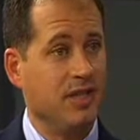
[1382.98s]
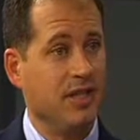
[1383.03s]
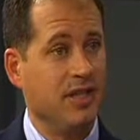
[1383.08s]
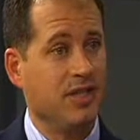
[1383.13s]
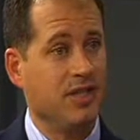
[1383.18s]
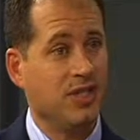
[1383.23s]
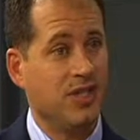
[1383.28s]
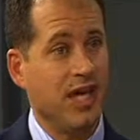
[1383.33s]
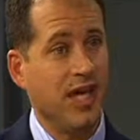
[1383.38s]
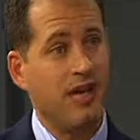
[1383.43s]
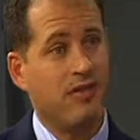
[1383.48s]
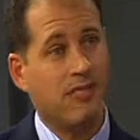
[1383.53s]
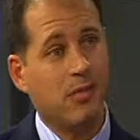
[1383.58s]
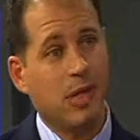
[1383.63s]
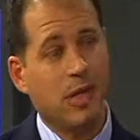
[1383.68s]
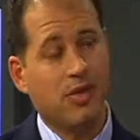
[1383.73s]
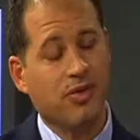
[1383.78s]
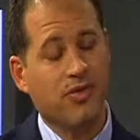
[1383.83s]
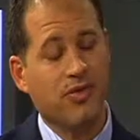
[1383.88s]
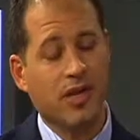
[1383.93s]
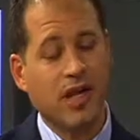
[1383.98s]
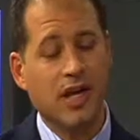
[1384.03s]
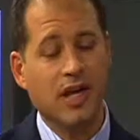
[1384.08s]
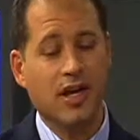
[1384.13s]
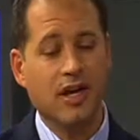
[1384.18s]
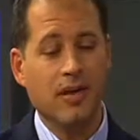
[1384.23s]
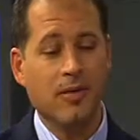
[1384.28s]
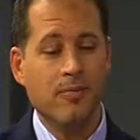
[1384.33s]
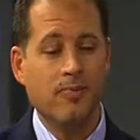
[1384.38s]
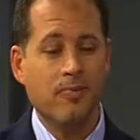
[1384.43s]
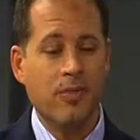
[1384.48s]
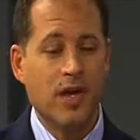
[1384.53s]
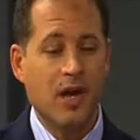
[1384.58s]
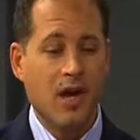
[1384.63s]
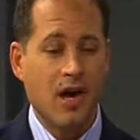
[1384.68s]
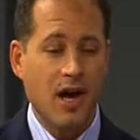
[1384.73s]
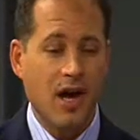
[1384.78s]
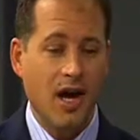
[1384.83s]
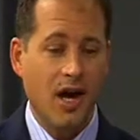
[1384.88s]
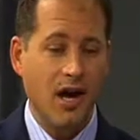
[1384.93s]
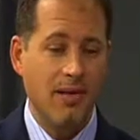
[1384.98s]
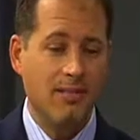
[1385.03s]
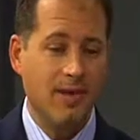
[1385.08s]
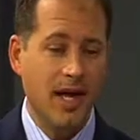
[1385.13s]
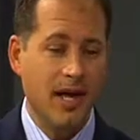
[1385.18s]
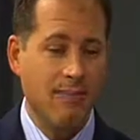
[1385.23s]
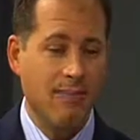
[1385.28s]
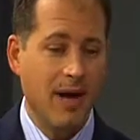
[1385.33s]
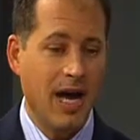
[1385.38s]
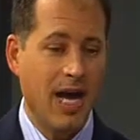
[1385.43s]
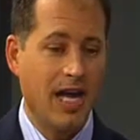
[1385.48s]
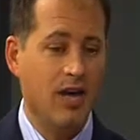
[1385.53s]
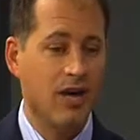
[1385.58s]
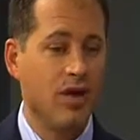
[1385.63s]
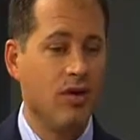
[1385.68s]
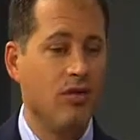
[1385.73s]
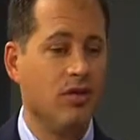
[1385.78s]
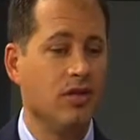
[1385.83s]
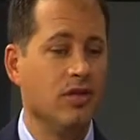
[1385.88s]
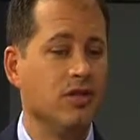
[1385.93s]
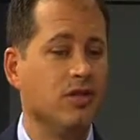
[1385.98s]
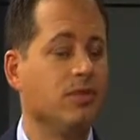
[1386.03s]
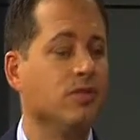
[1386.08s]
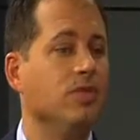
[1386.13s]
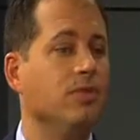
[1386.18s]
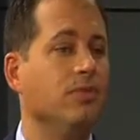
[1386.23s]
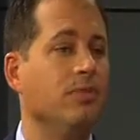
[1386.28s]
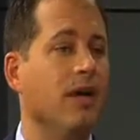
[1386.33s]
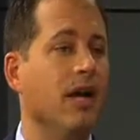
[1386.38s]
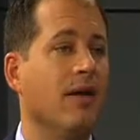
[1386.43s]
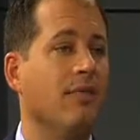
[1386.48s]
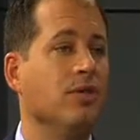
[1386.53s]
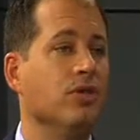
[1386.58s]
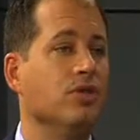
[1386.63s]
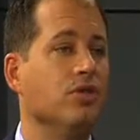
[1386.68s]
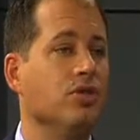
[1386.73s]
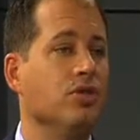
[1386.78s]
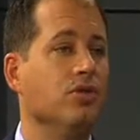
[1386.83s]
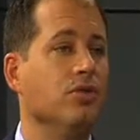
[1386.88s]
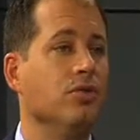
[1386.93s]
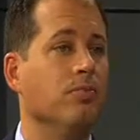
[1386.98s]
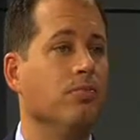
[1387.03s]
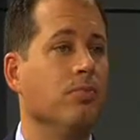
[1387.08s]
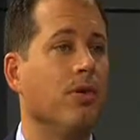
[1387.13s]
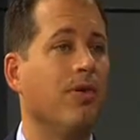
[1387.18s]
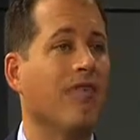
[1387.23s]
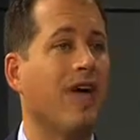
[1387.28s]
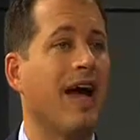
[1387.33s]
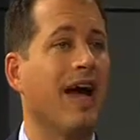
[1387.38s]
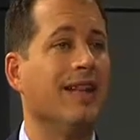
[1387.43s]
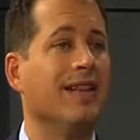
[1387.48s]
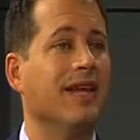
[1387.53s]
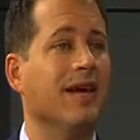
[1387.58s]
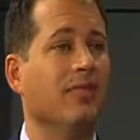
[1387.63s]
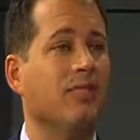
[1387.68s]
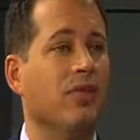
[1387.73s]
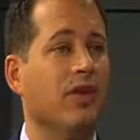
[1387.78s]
in the state of Pennsylvania, um, and my goal is to be able to provide them